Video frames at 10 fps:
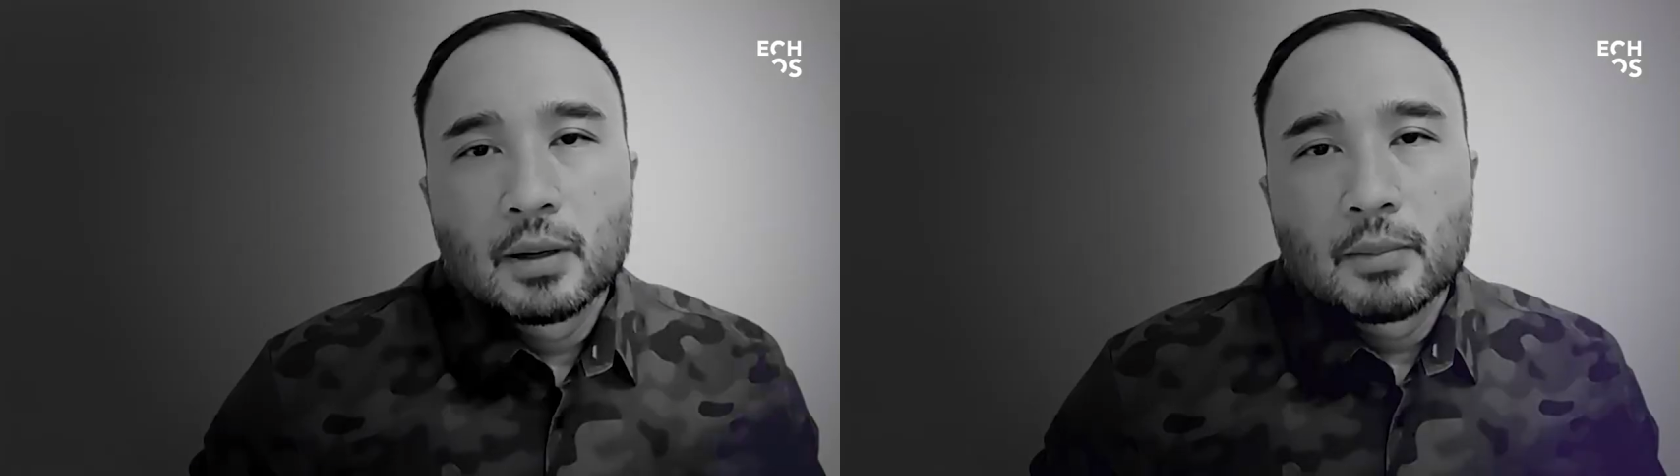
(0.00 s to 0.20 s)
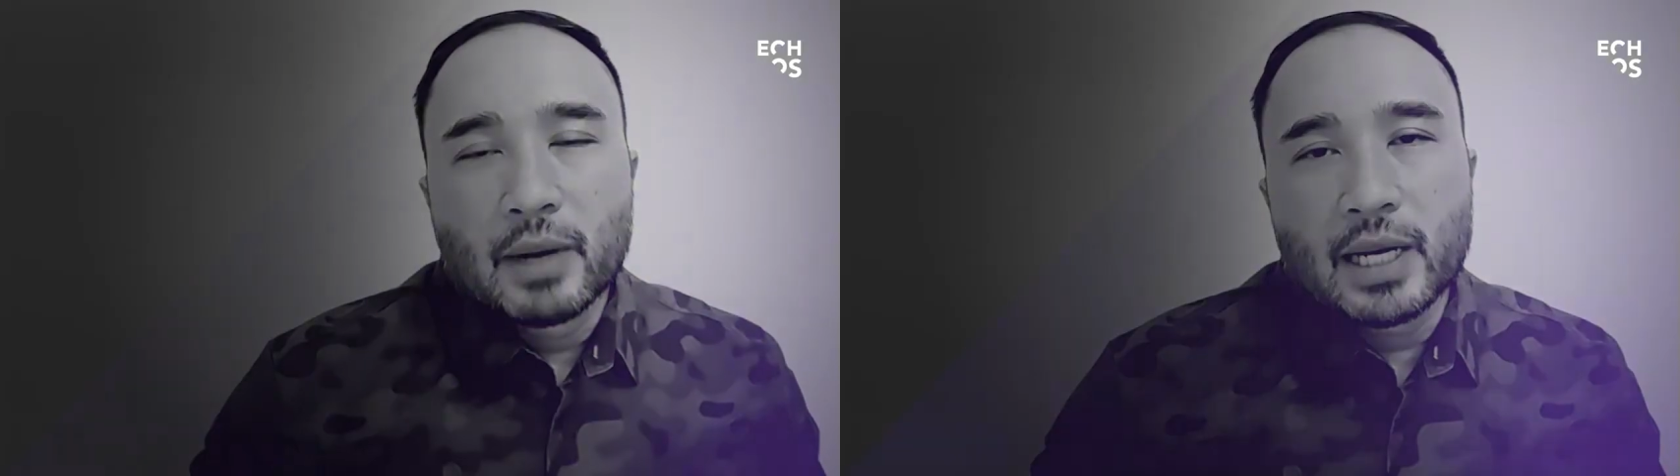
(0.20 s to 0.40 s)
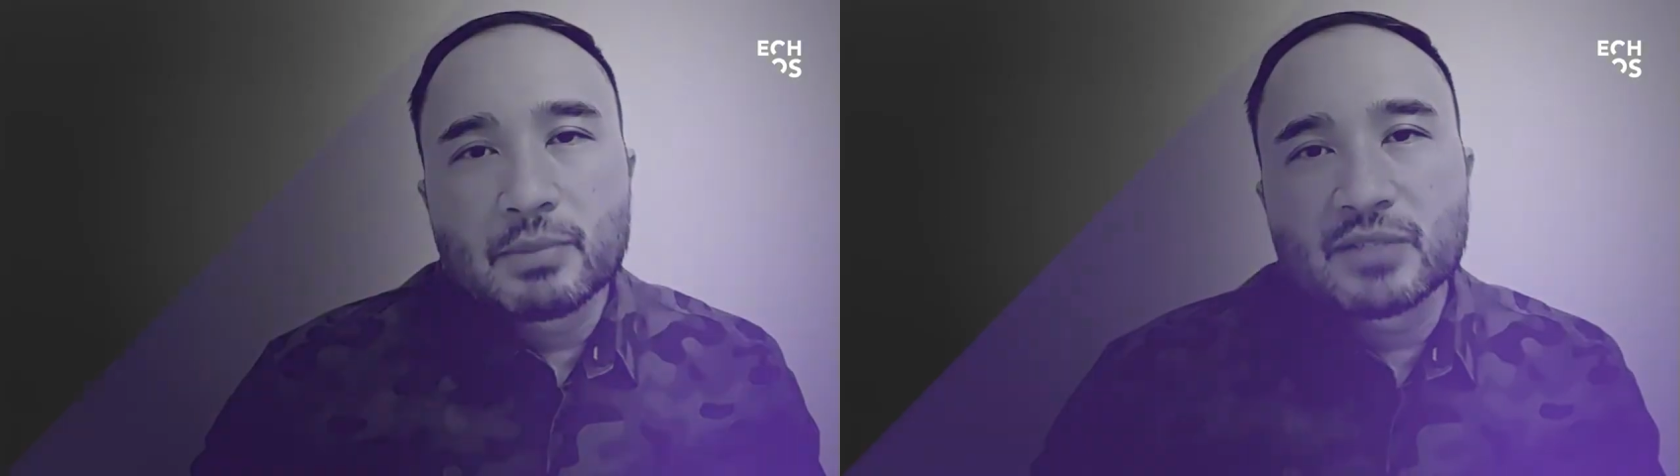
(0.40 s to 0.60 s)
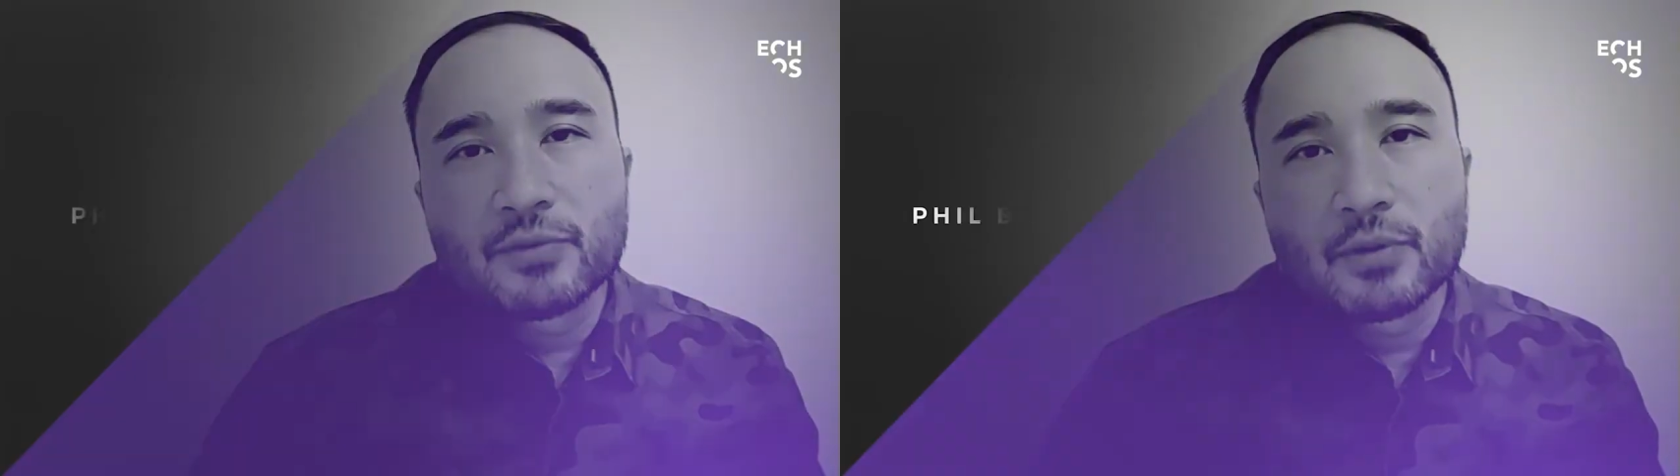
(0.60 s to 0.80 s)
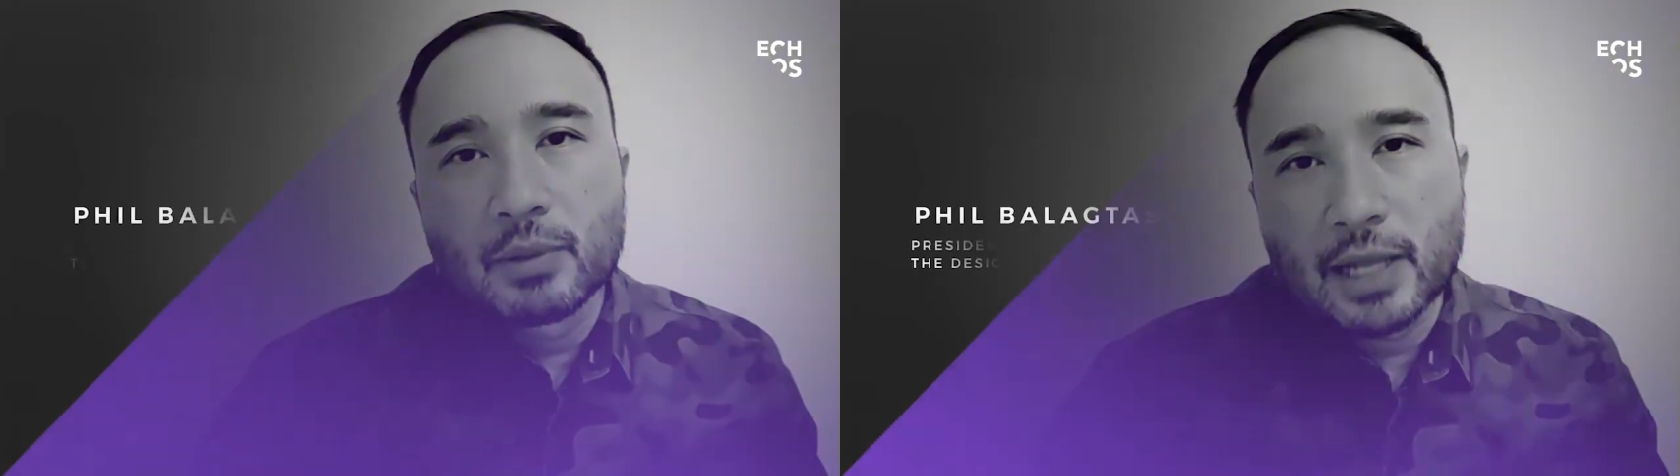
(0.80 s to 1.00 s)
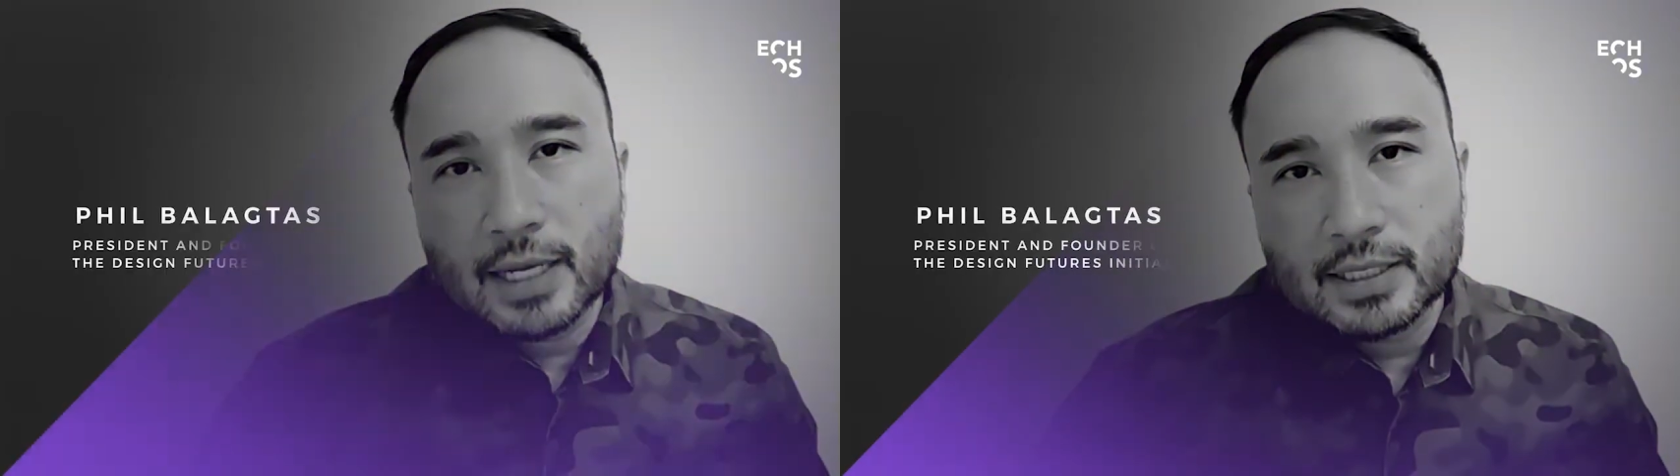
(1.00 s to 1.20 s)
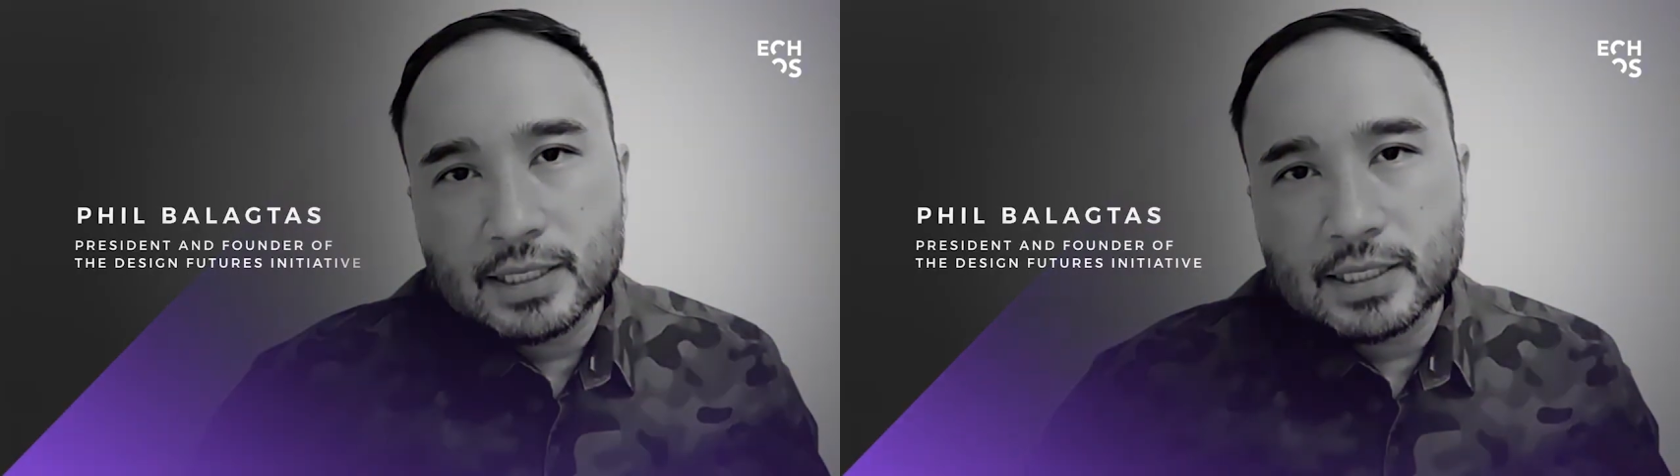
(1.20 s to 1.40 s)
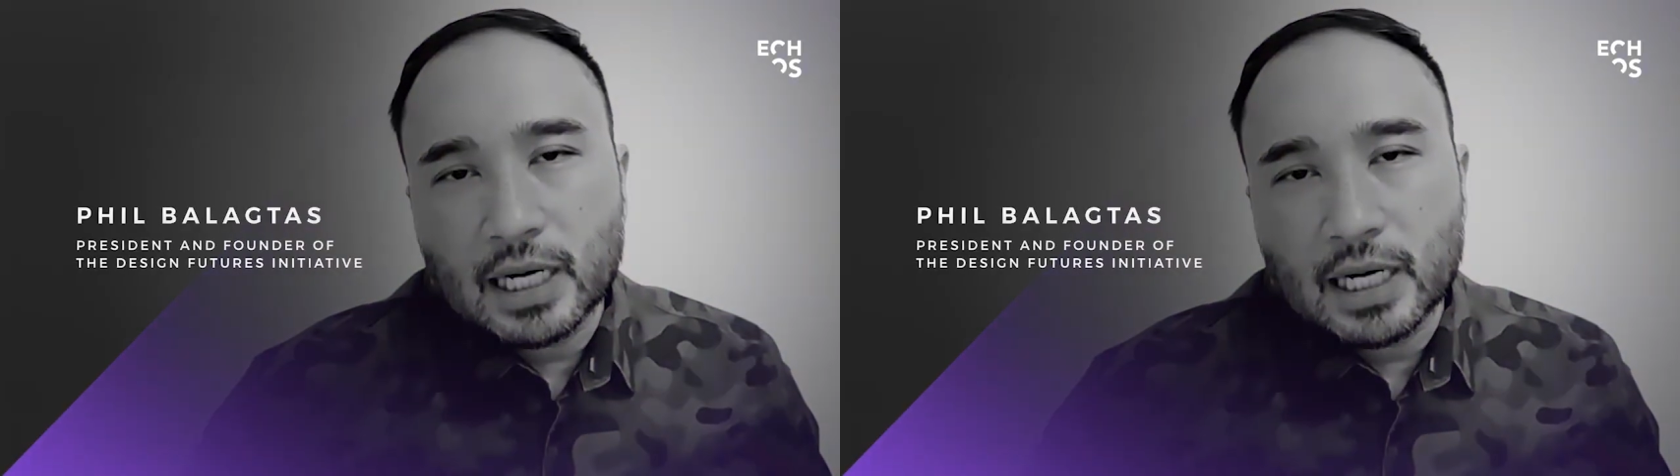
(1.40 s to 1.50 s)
My name is Phil Balagtas,